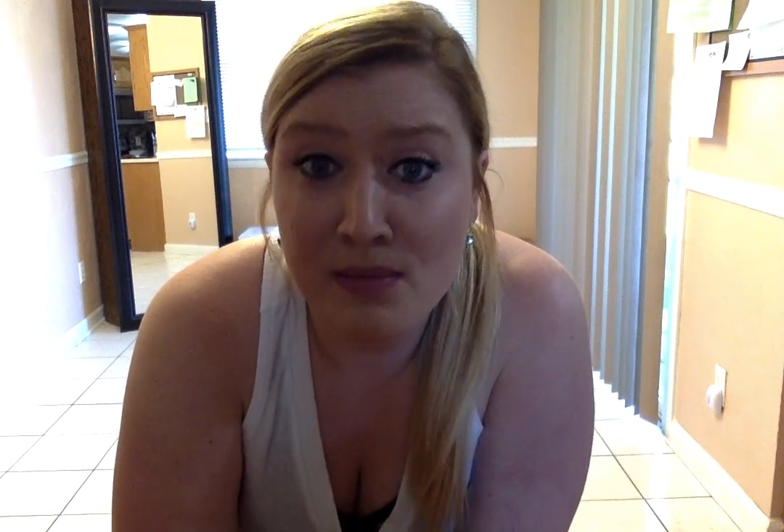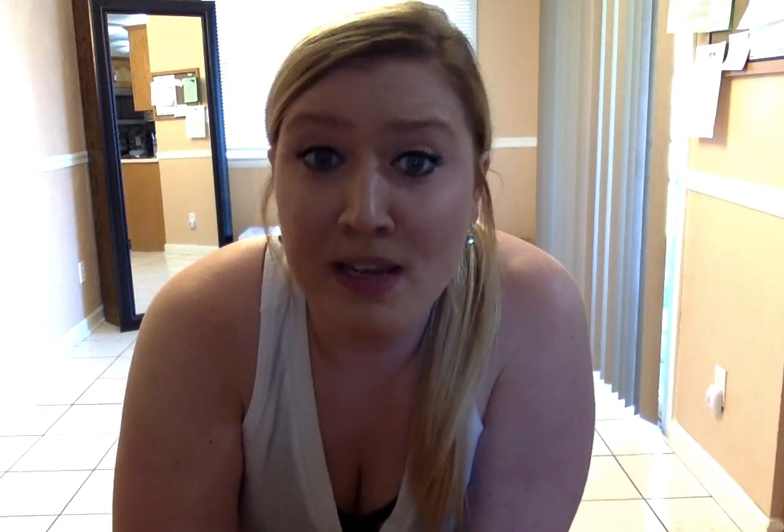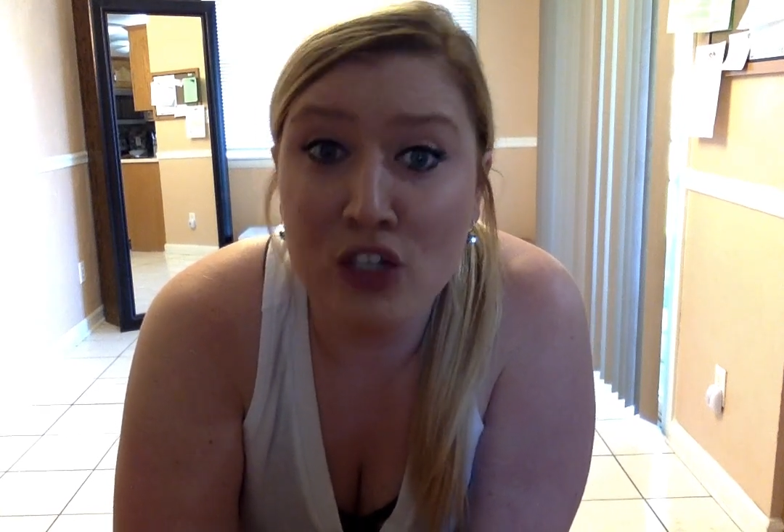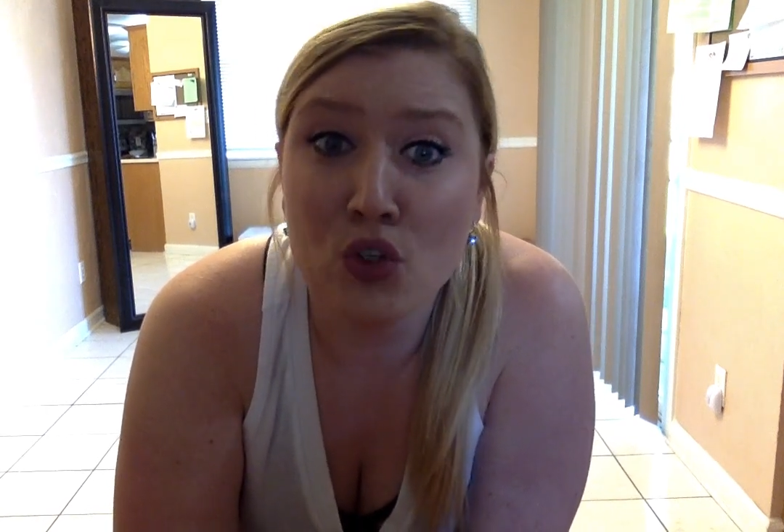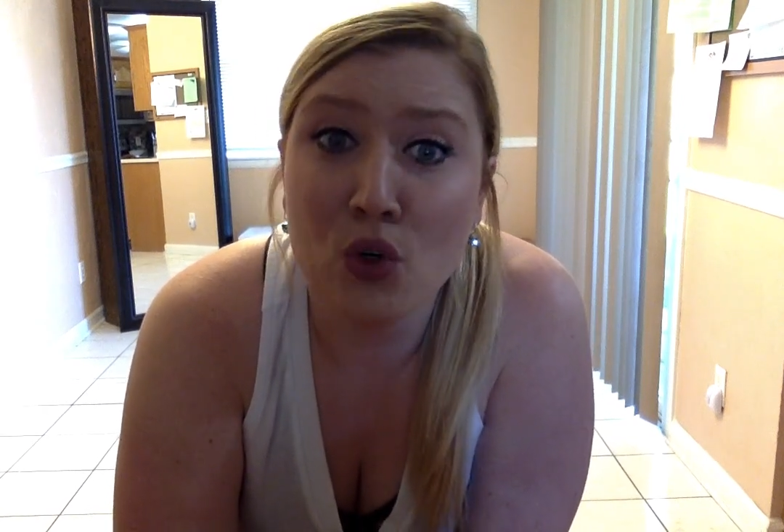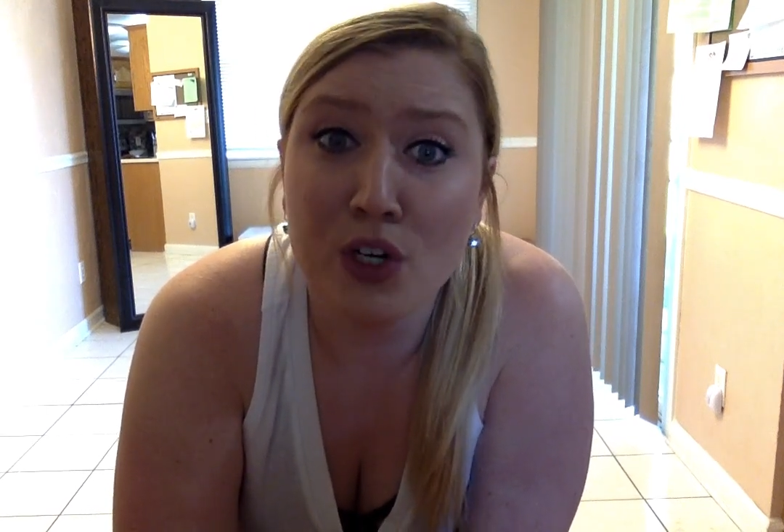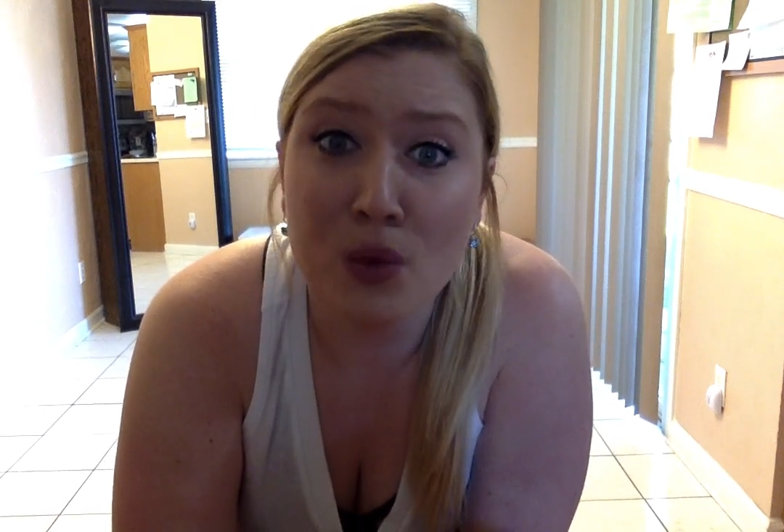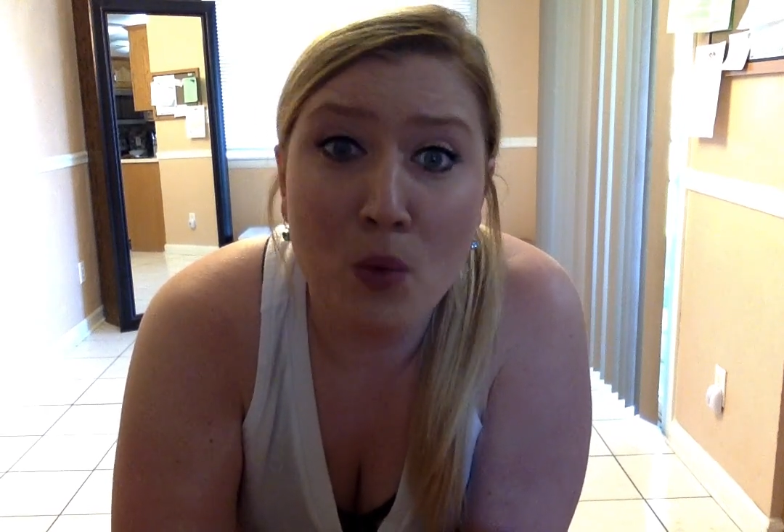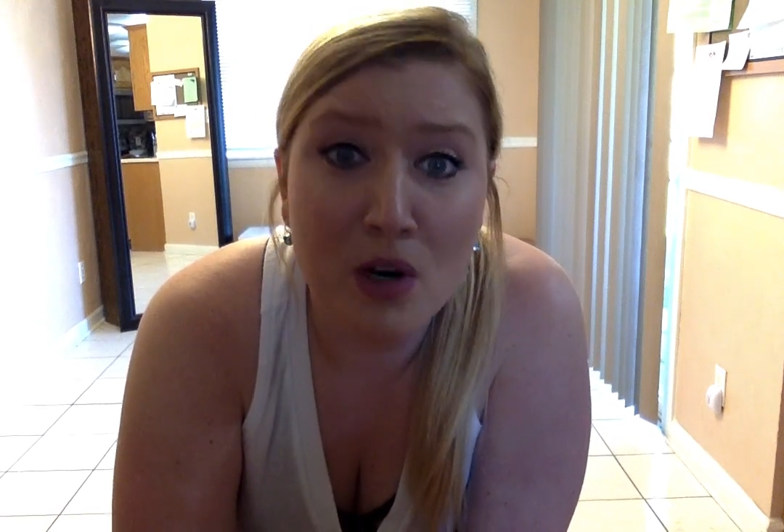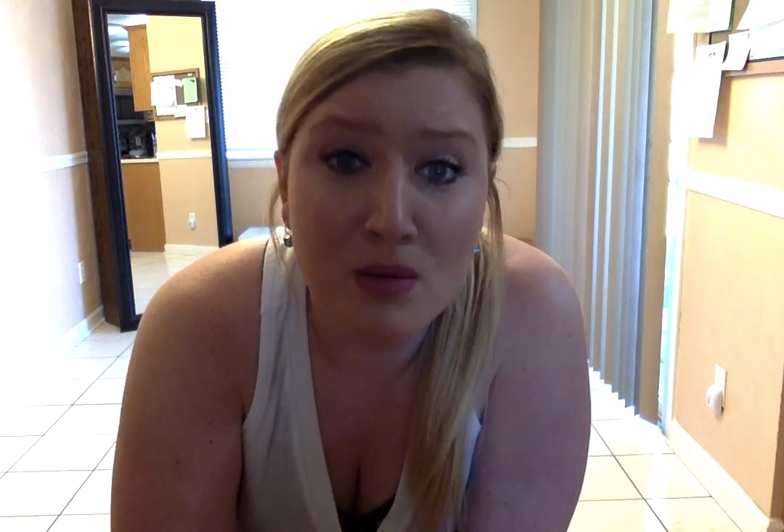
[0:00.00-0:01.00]
Make sure
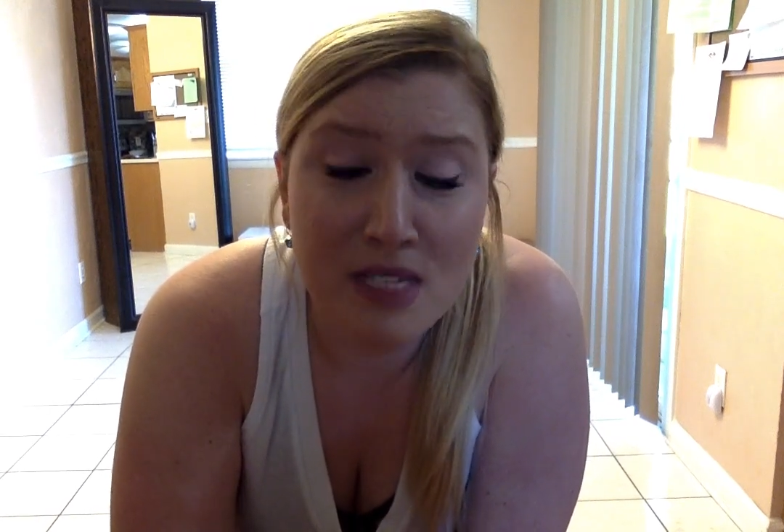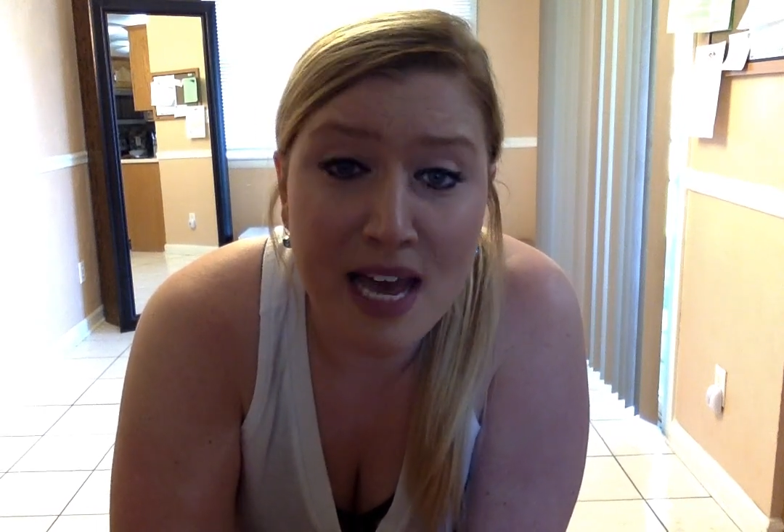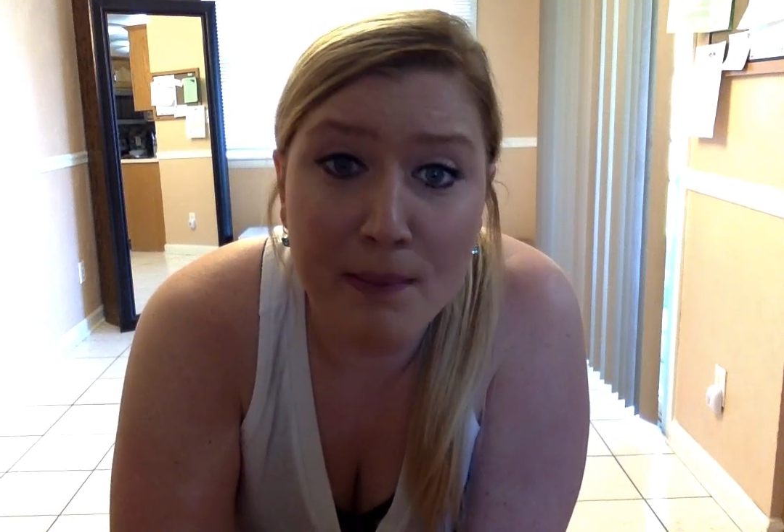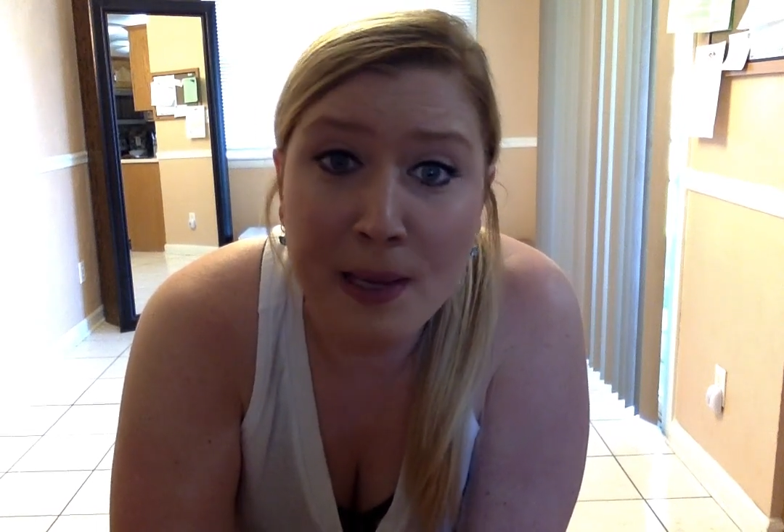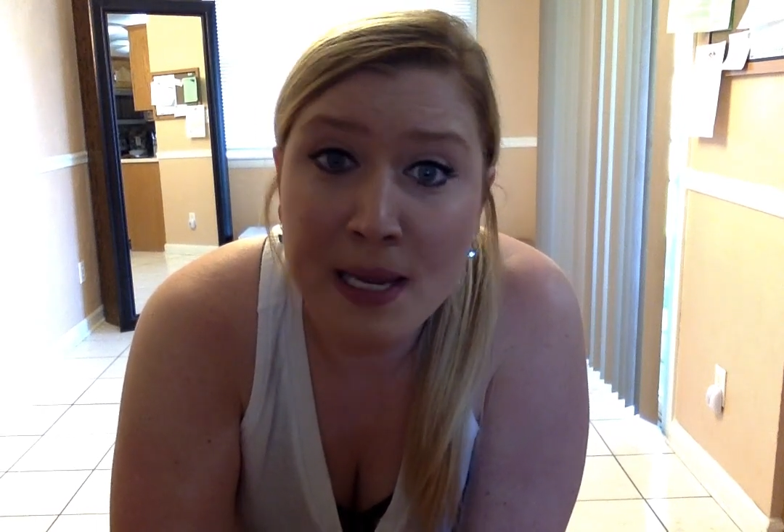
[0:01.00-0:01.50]
you're warmed up.